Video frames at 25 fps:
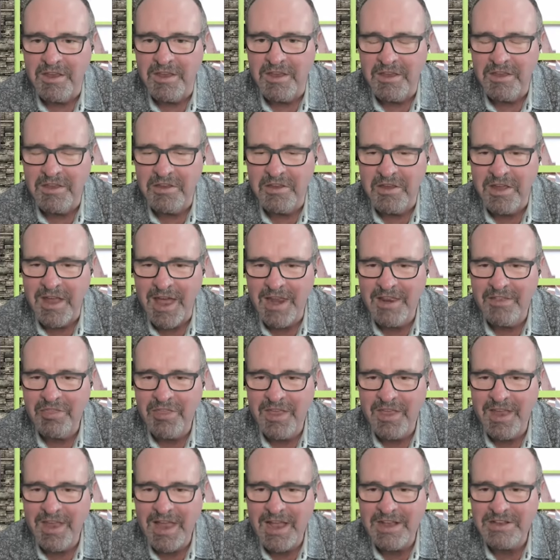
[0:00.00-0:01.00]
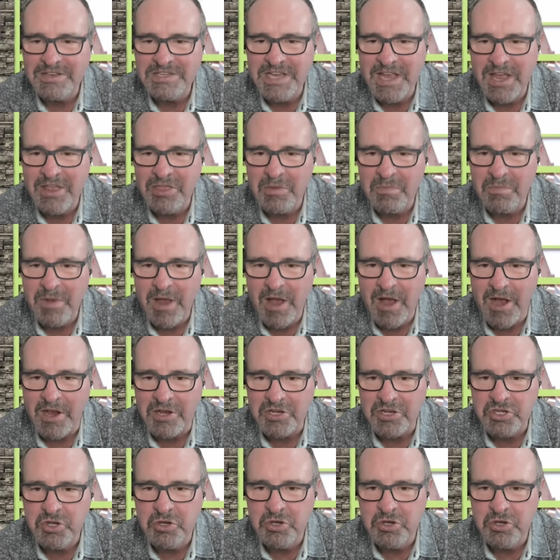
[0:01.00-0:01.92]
you got to think outside the box.